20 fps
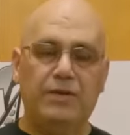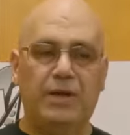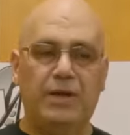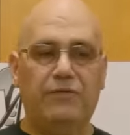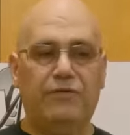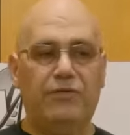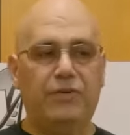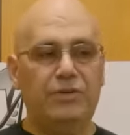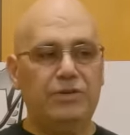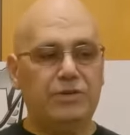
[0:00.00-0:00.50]

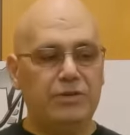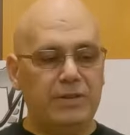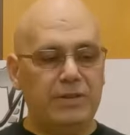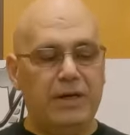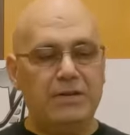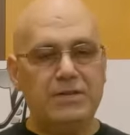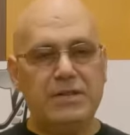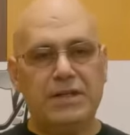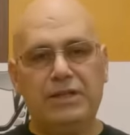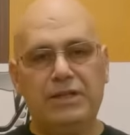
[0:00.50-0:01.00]
if for
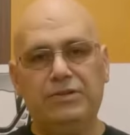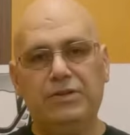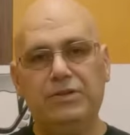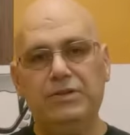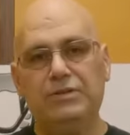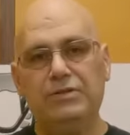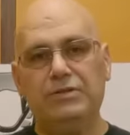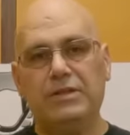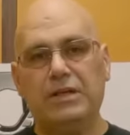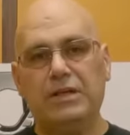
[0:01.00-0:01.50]
2002
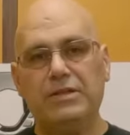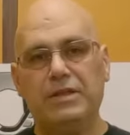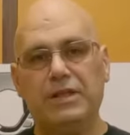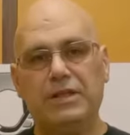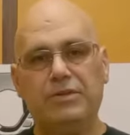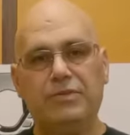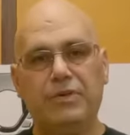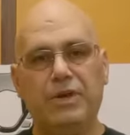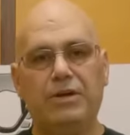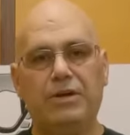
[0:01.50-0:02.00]
and
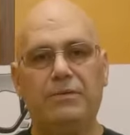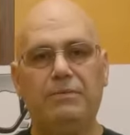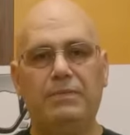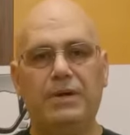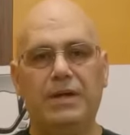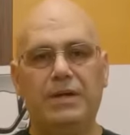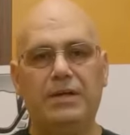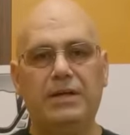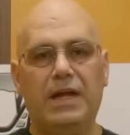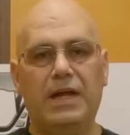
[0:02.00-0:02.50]
2003, it could
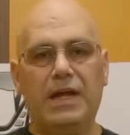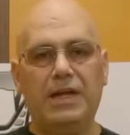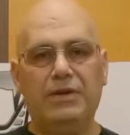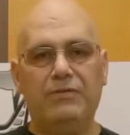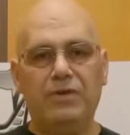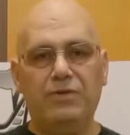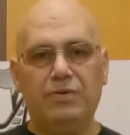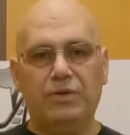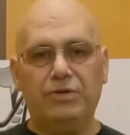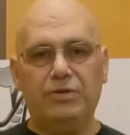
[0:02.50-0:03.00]
be an
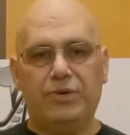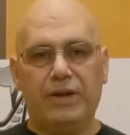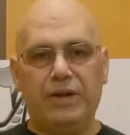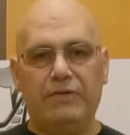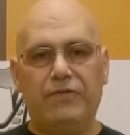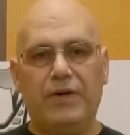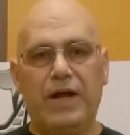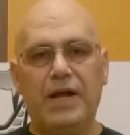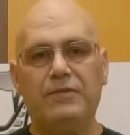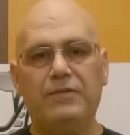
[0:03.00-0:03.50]

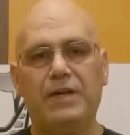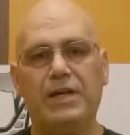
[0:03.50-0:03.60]
NV125,